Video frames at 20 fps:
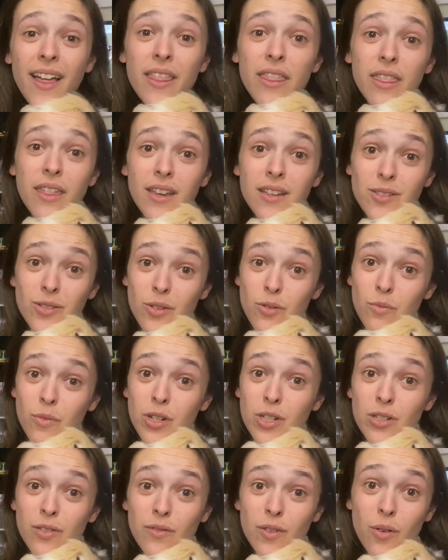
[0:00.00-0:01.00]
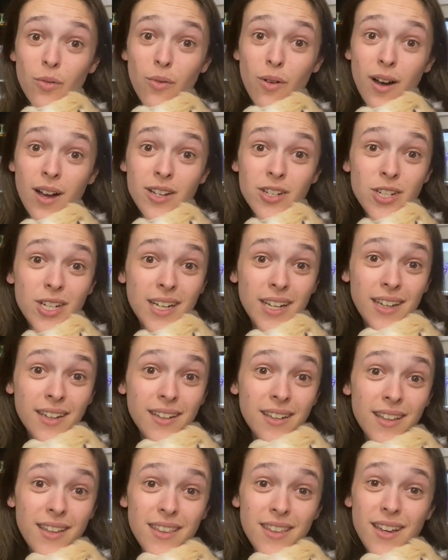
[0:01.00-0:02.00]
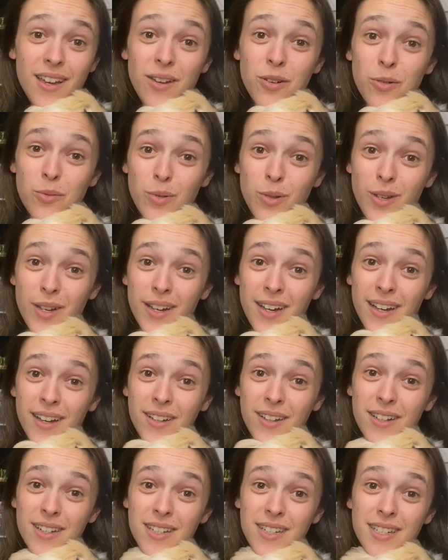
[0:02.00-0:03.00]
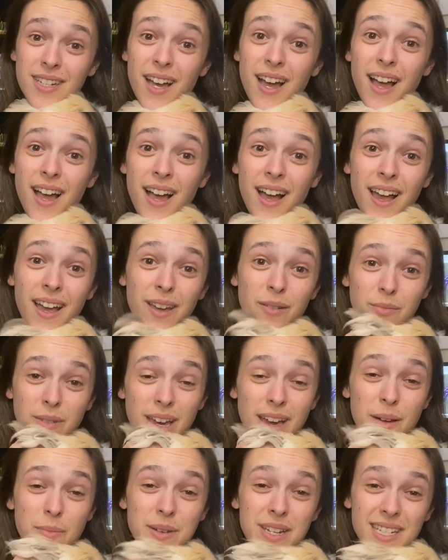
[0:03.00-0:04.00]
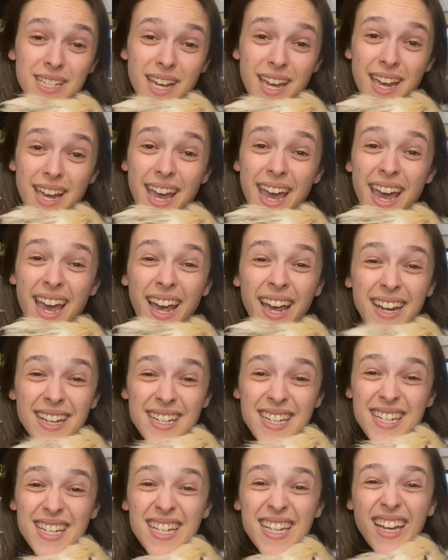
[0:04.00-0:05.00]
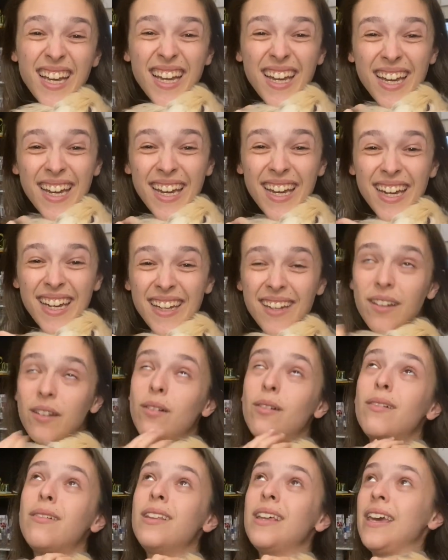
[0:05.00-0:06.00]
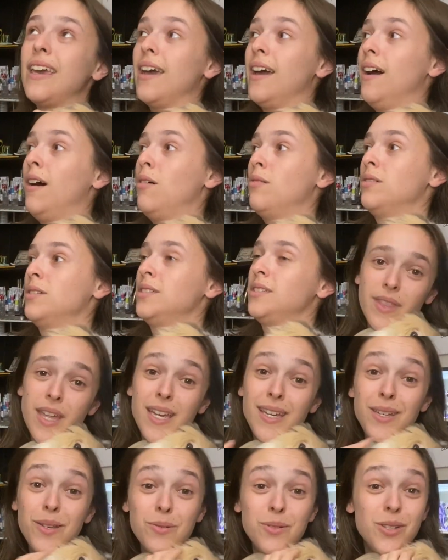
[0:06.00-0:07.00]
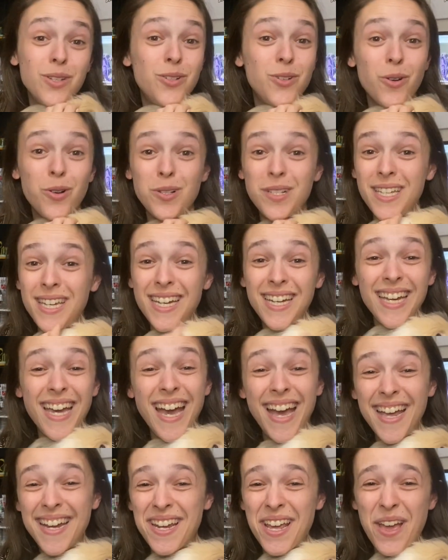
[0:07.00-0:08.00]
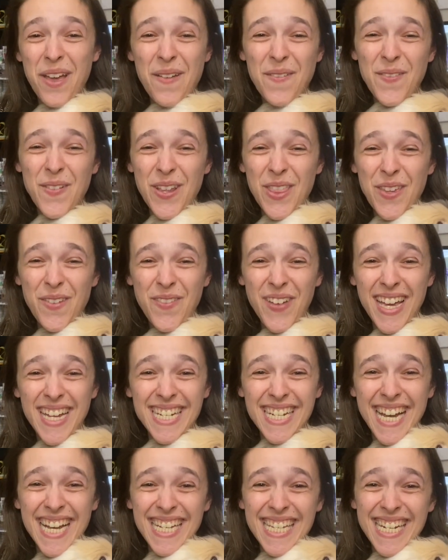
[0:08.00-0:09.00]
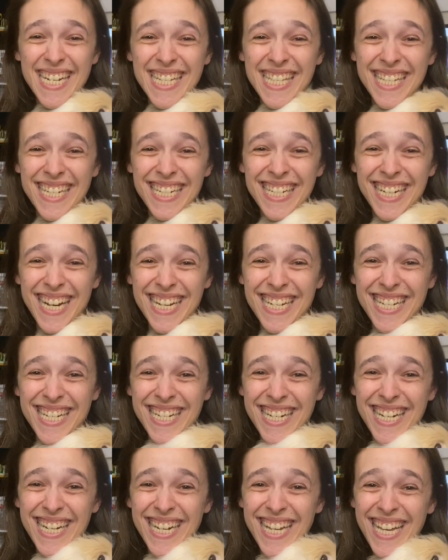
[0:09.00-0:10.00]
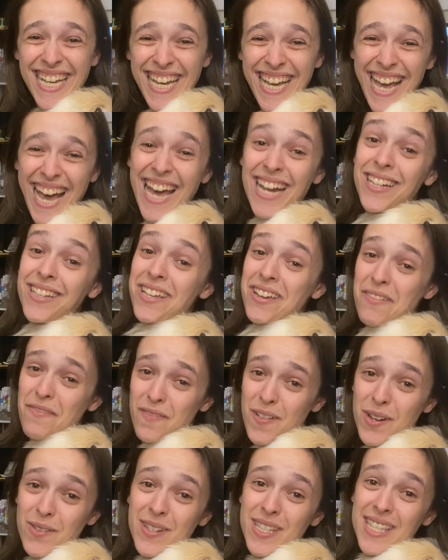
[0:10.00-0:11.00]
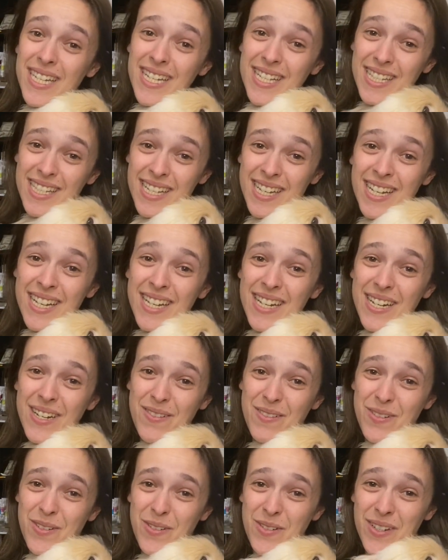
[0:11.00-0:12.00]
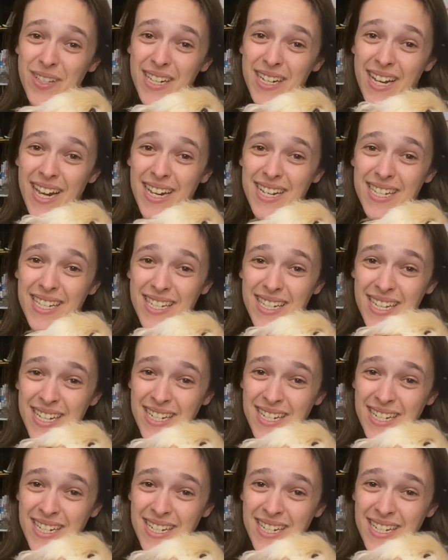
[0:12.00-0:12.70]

Thanks so much for watching. I hope you had a good time. Happy day 18. Holy cow. Thank you to Jolie again for the fantastic suggestion. Had a lot of fun with this. It was really nice.